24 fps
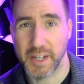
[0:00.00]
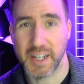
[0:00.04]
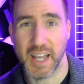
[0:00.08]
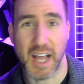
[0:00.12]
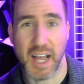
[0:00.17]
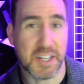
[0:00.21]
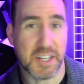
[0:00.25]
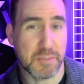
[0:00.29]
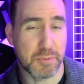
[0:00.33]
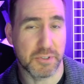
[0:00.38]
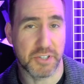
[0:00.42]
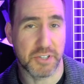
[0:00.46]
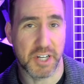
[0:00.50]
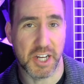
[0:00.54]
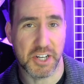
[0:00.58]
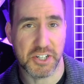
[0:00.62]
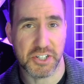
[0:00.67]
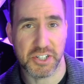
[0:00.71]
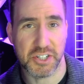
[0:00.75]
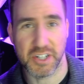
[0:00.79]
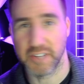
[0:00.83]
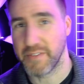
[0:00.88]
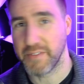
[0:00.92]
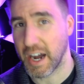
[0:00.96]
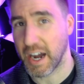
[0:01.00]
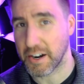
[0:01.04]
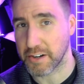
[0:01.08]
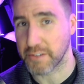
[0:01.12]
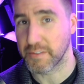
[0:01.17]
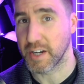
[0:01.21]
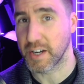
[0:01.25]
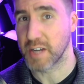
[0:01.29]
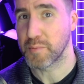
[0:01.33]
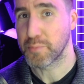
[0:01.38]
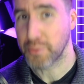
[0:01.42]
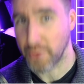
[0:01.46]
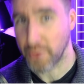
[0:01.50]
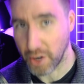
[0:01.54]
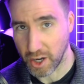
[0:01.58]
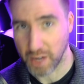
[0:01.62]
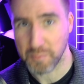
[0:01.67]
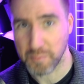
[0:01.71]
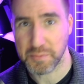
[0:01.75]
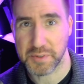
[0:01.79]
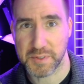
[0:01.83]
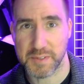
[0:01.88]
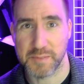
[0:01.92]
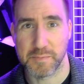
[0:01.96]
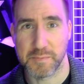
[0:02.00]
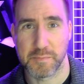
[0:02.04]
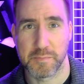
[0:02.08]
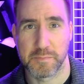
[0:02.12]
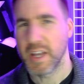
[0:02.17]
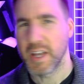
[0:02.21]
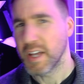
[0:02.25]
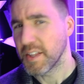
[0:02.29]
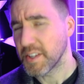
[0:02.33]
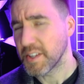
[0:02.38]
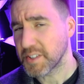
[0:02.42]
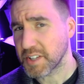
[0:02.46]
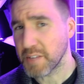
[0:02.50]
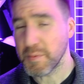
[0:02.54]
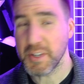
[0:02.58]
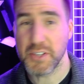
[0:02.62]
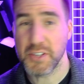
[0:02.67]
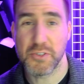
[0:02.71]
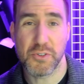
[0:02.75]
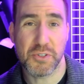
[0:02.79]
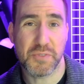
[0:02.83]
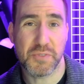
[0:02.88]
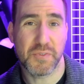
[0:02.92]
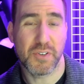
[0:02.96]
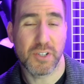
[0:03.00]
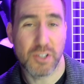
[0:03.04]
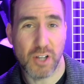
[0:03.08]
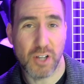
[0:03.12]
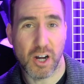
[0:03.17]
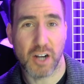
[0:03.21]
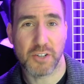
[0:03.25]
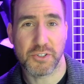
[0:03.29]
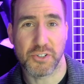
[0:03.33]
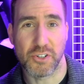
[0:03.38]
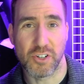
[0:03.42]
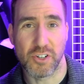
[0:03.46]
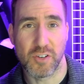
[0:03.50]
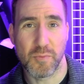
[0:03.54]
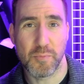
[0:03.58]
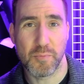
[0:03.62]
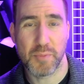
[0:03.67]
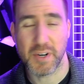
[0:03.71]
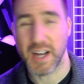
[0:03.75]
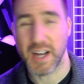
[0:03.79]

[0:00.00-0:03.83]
explanation of how to write prompts. This can be useful long term, but I